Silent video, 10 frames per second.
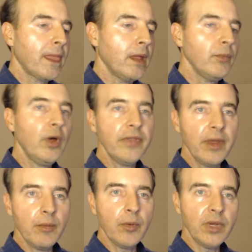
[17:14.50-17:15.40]
well,
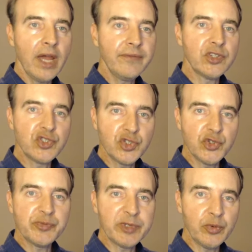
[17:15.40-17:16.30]
then we would have to
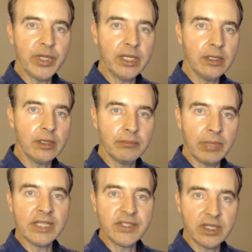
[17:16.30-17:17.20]
choose between
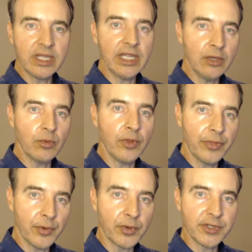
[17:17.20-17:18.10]
basically equal
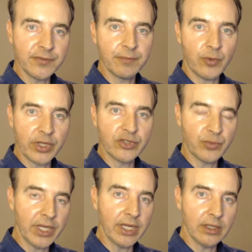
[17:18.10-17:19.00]
authorities for each
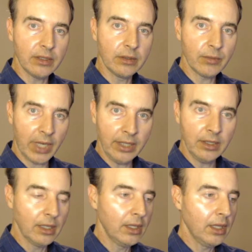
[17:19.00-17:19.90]
reading, right?
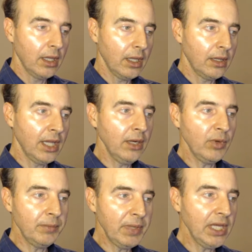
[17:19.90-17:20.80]
Then it
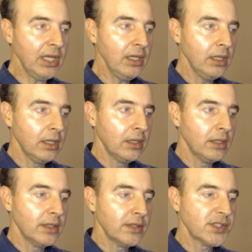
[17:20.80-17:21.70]
would be
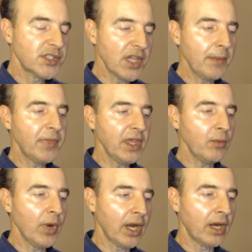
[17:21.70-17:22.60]
something
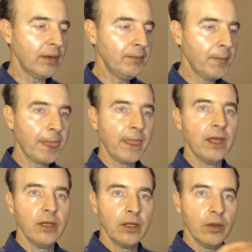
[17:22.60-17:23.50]
where
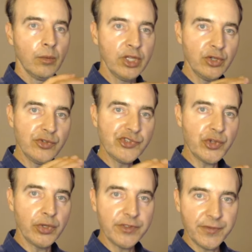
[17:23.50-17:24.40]
we use
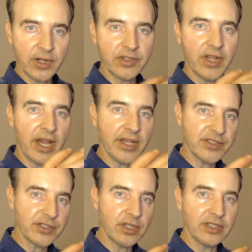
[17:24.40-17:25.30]
Solus
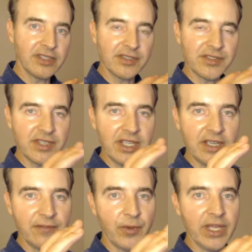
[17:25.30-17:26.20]
Veritas to see
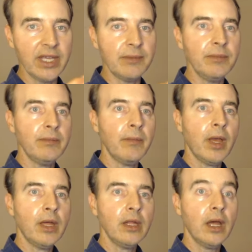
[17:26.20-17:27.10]
if we can
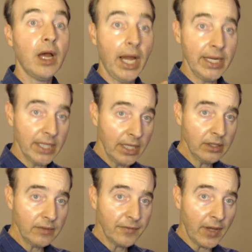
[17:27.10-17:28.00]

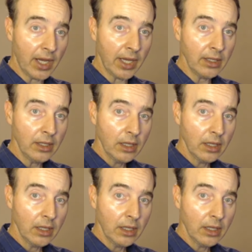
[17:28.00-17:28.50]
identify